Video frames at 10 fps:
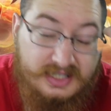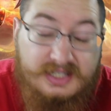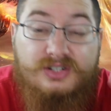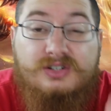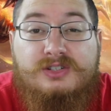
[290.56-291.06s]

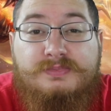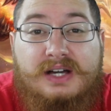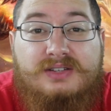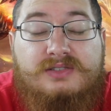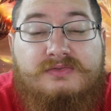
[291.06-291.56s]
Get your
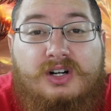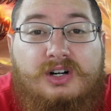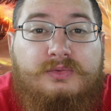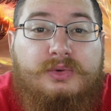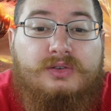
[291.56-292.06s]
spouse
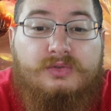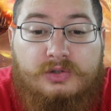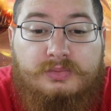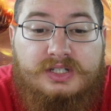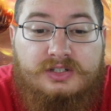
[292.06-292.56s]
involved with
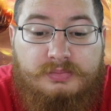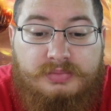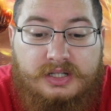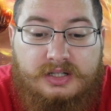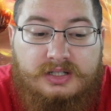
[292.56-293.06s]
grooming your
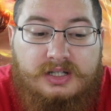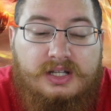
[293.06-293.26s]
beard.